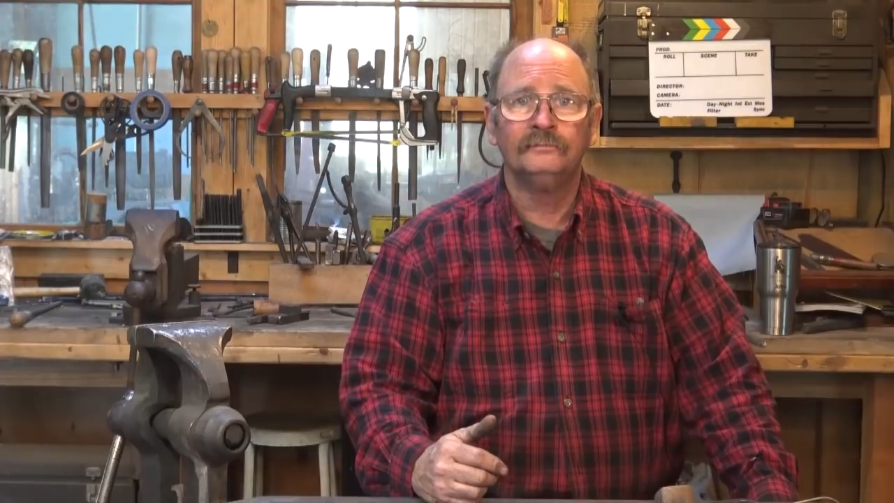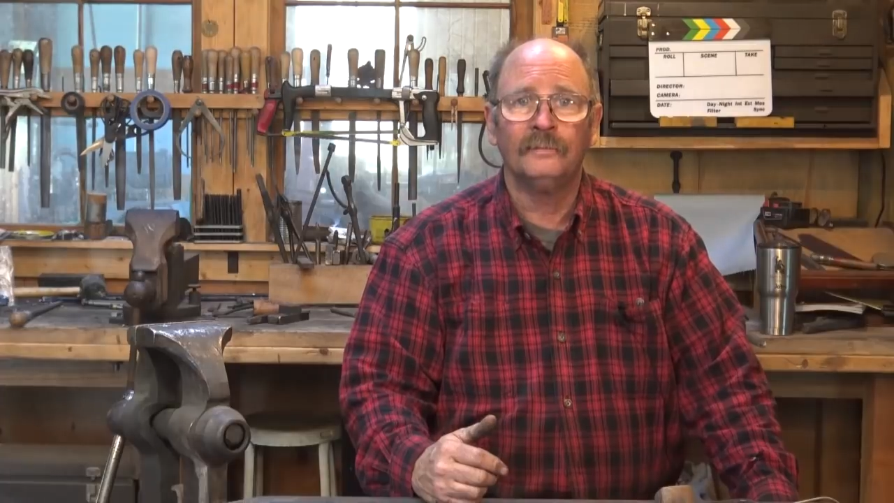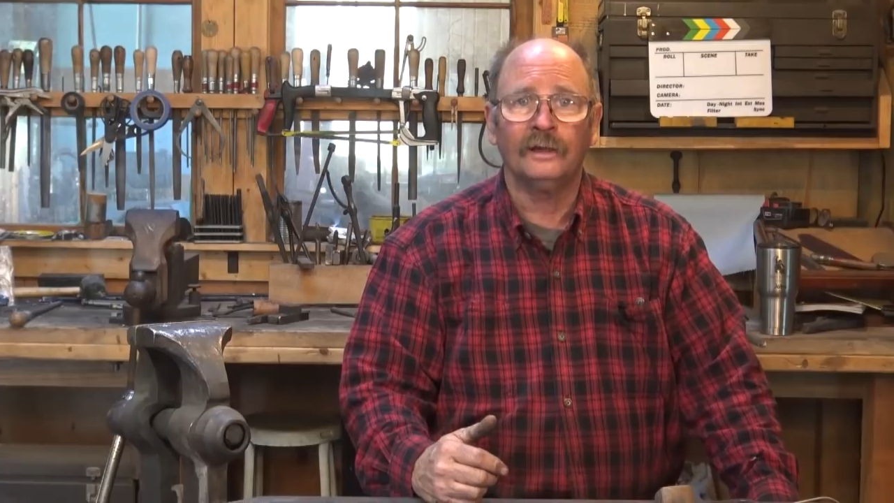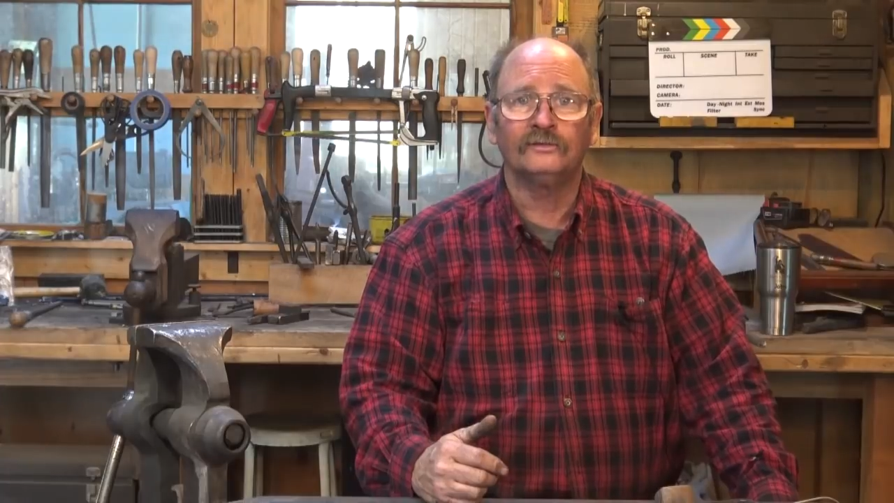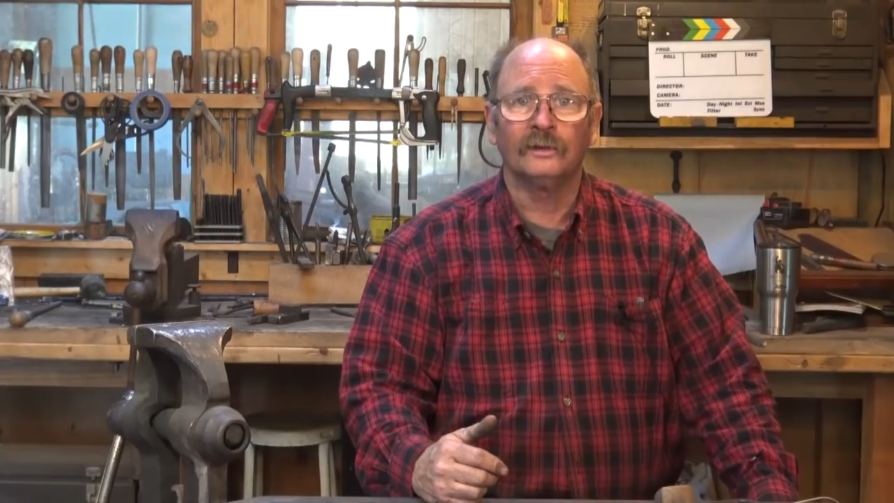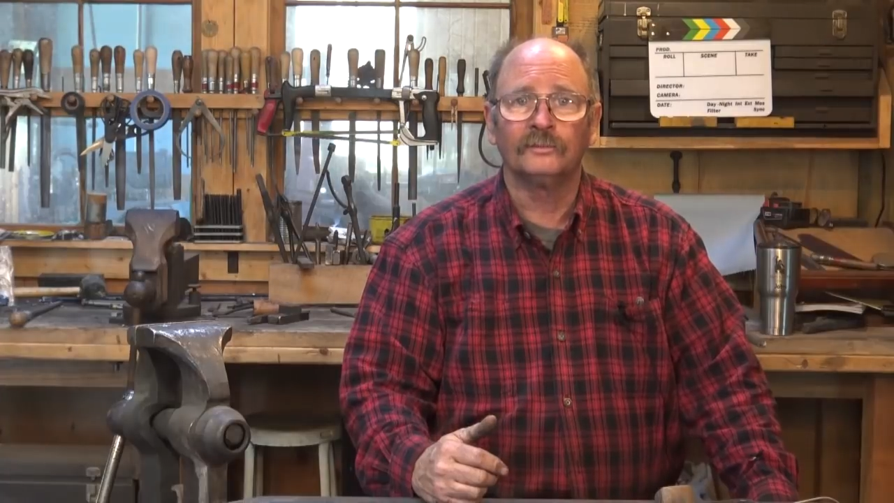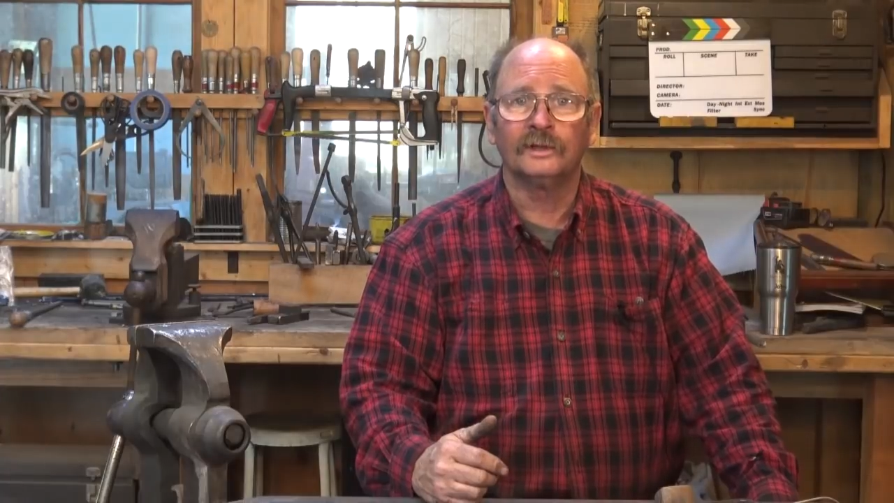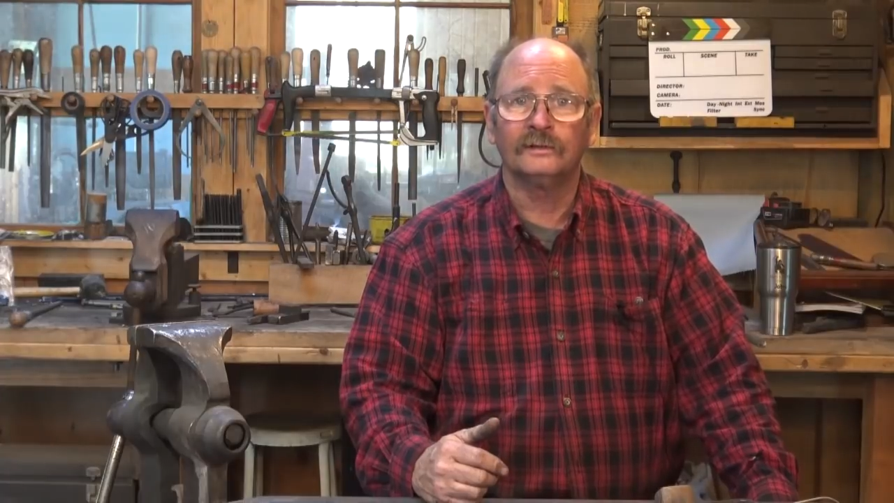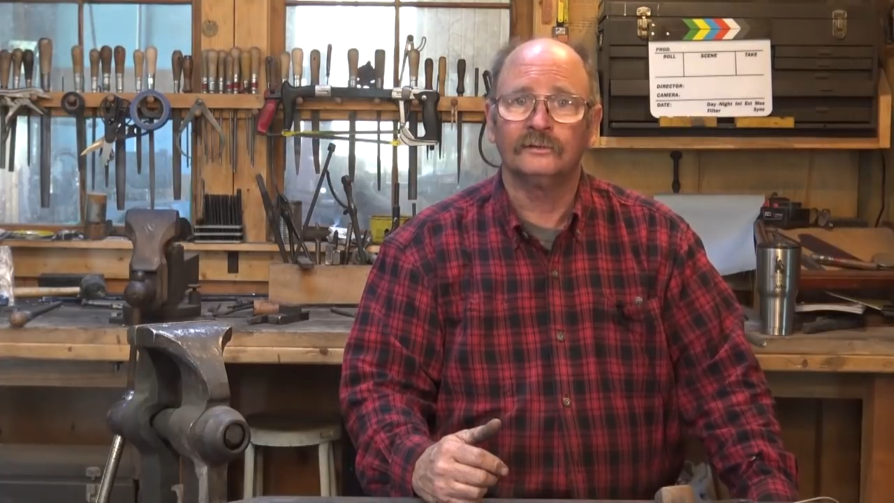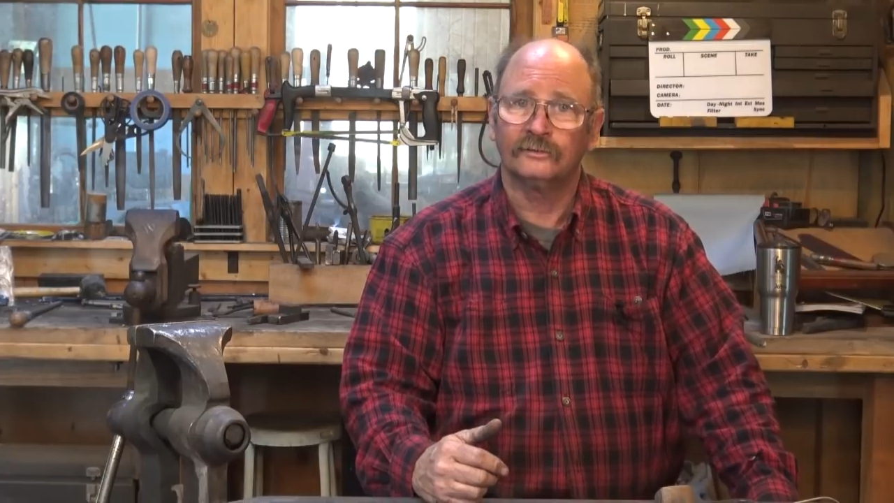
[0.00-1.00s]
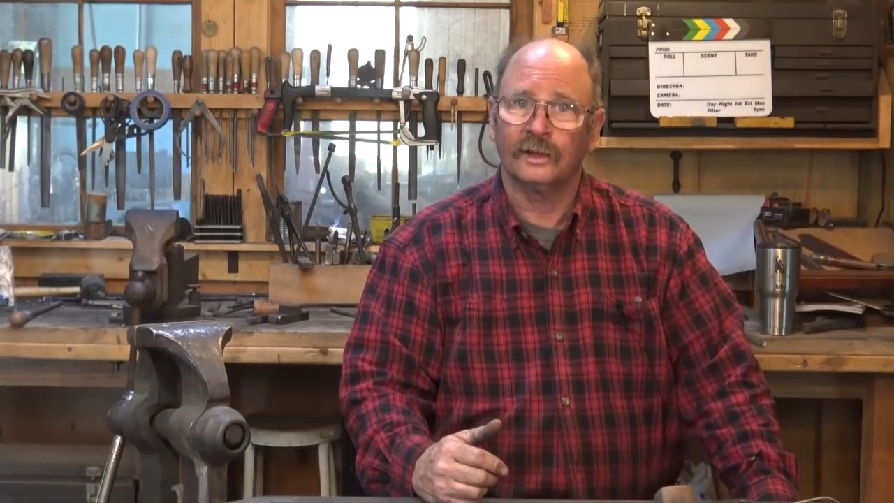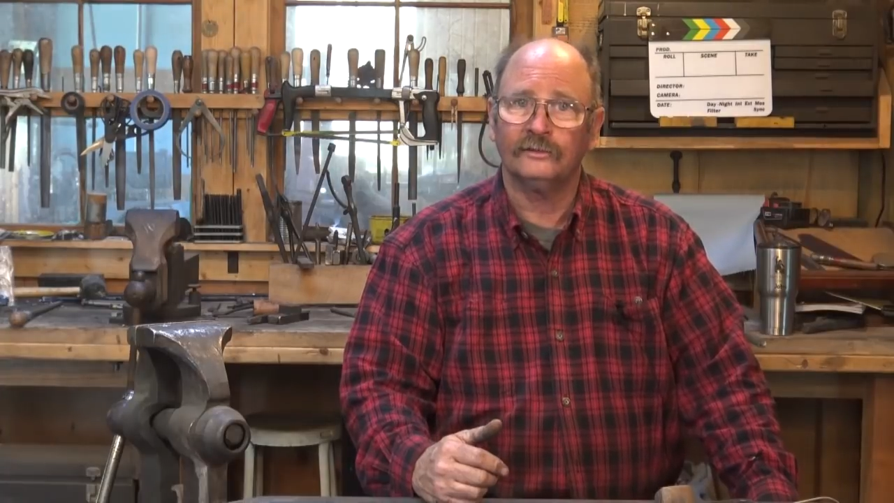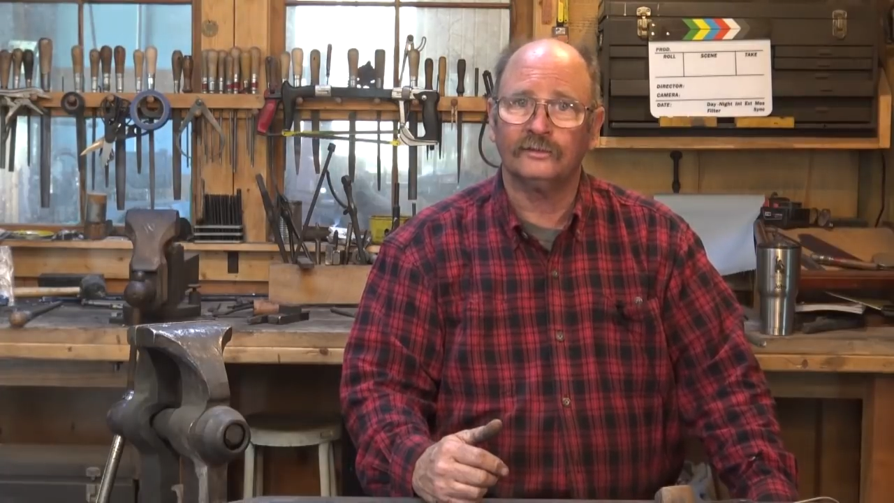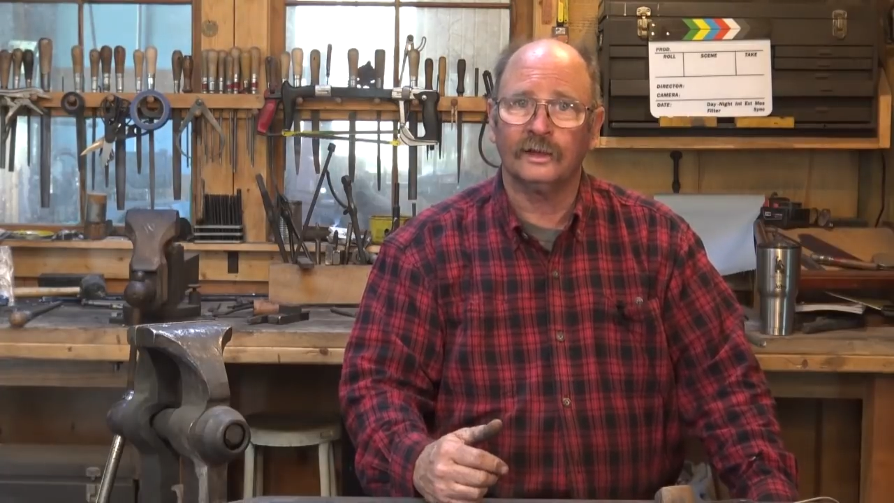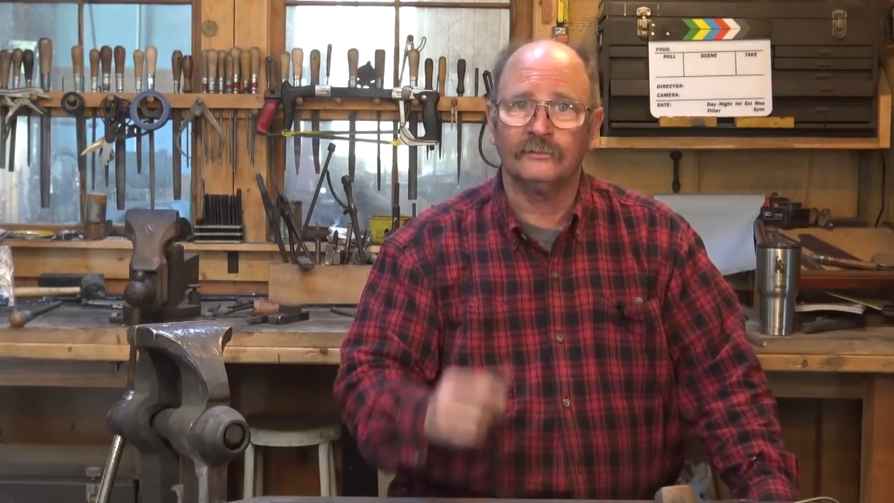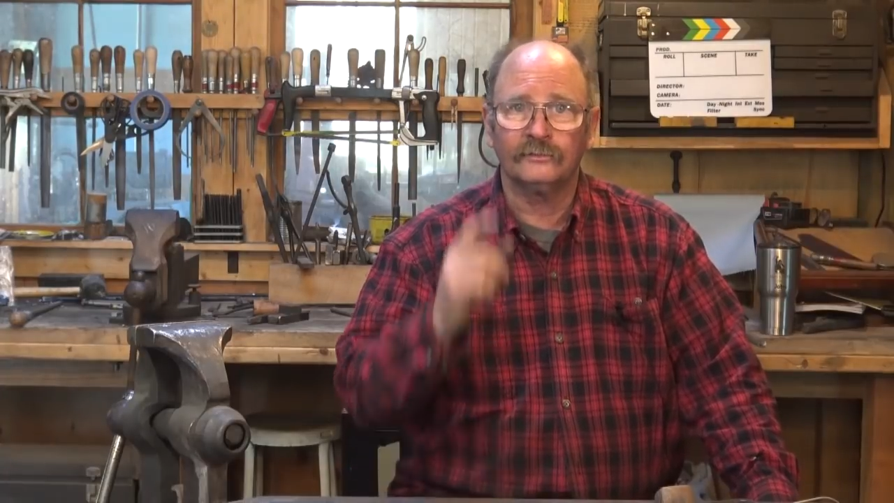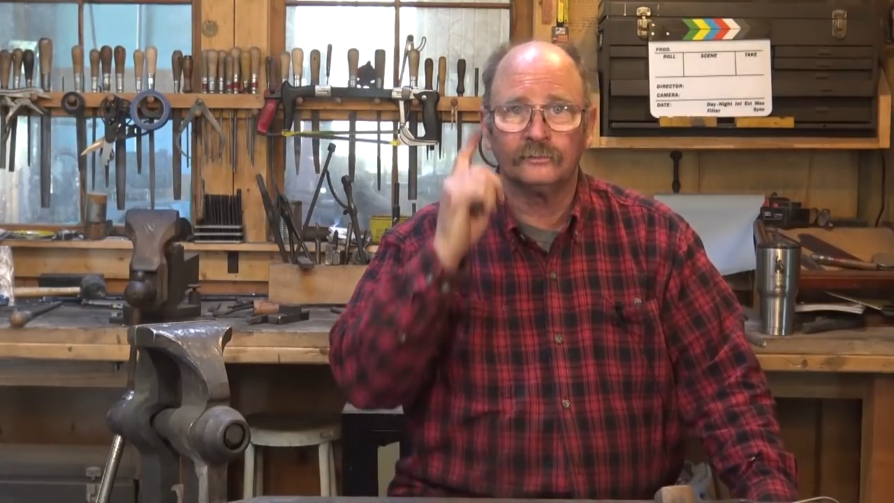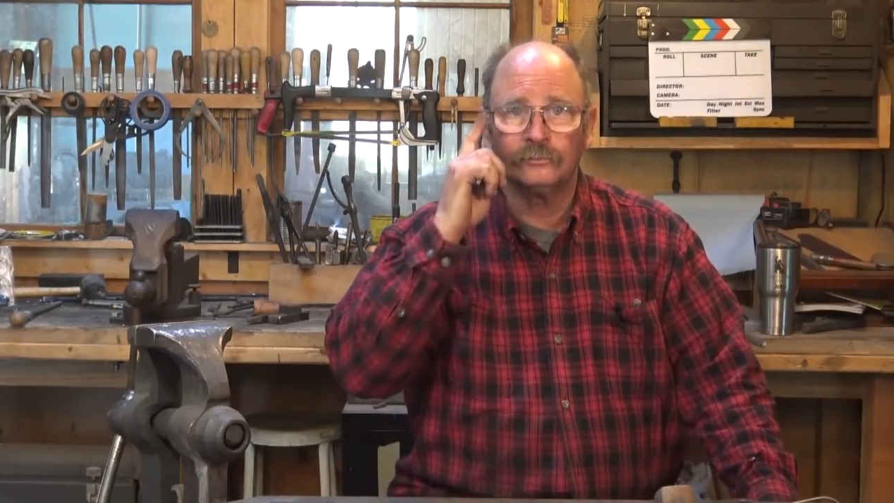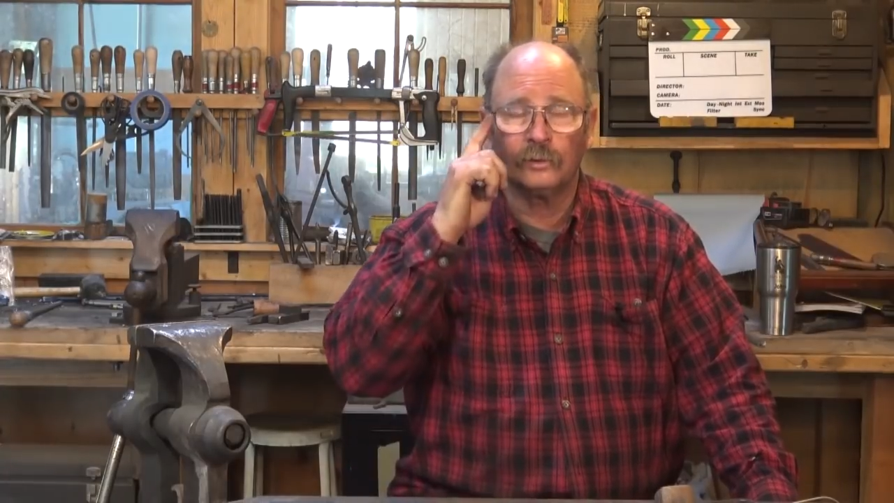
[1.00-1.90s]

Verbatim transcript: make something, stay safe,